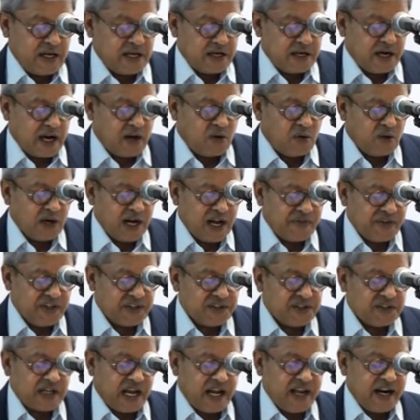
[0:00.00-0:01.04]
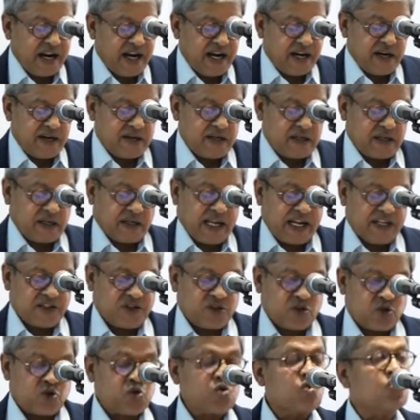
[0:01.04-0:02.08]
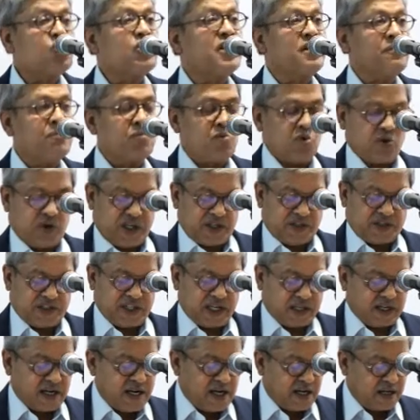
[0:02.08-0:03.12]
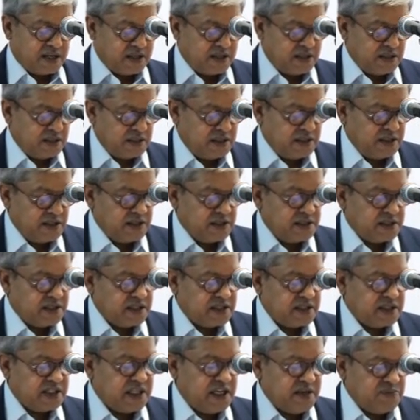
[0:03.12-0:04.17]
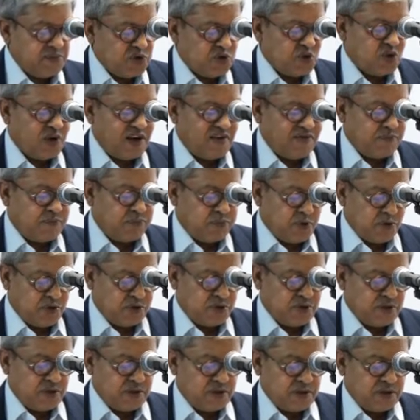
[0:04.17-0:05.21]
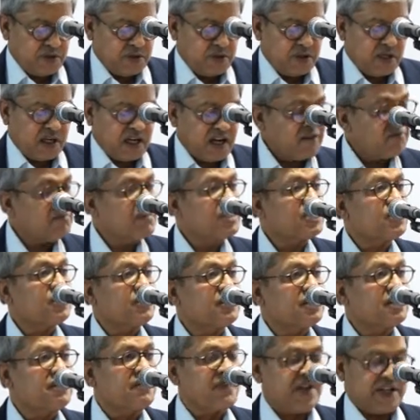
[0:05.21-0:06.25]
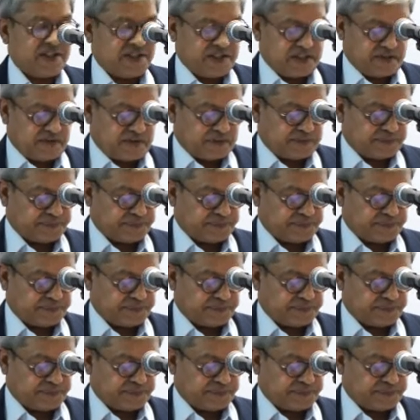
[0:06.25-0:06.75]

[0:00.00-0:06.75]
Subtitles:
Rahul Gandhi's tirade against the suited Sarkar seems to have put the government on the defensive.